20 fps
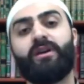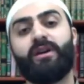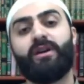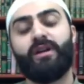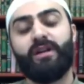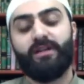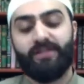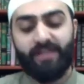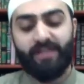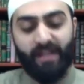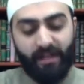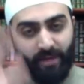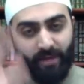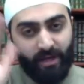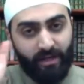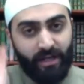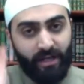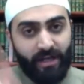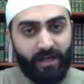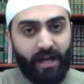He said, I'm
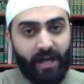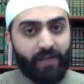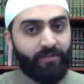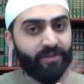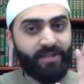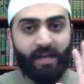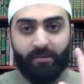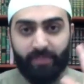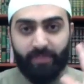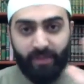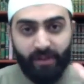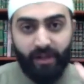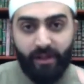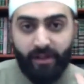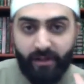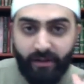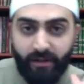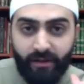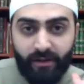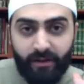not going to have this happen again.
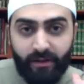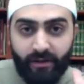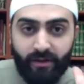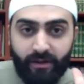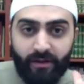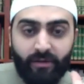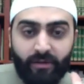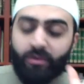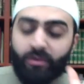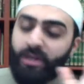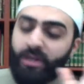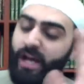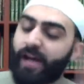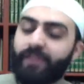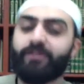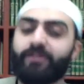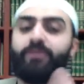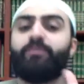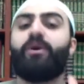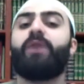He
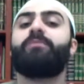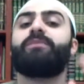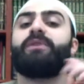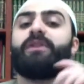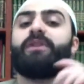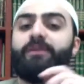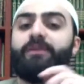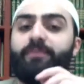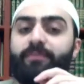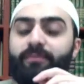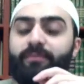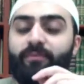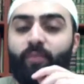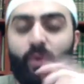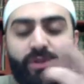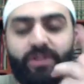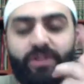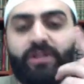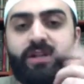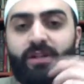acted promptly.
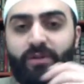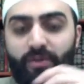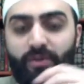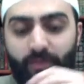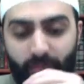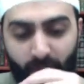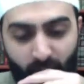What did he do?